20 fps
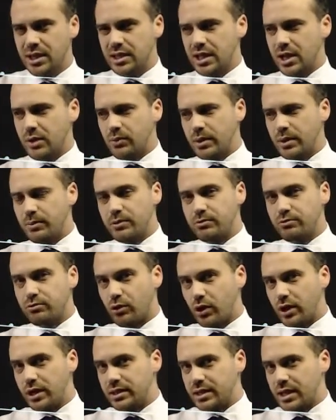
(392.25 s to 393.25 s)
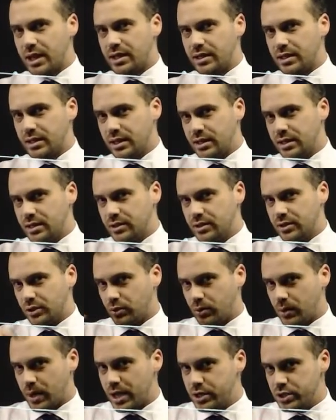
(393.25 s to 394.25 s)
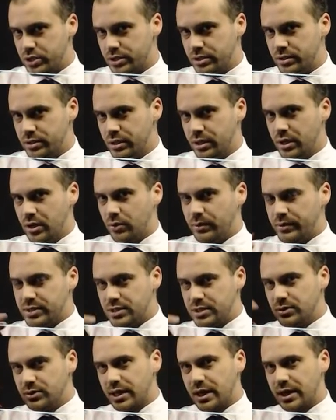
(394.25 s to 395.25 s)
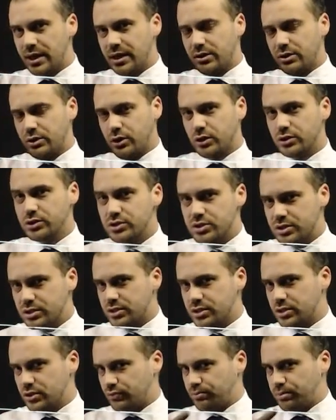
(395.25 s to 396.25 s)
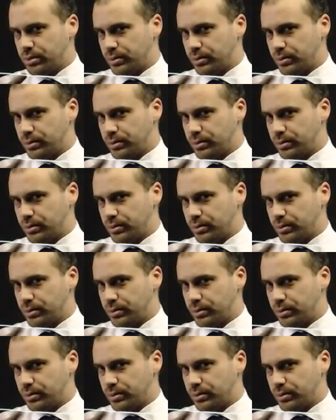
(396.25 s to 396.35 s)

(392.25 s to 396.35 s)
Now, when we write that in an equation, we still get our constant of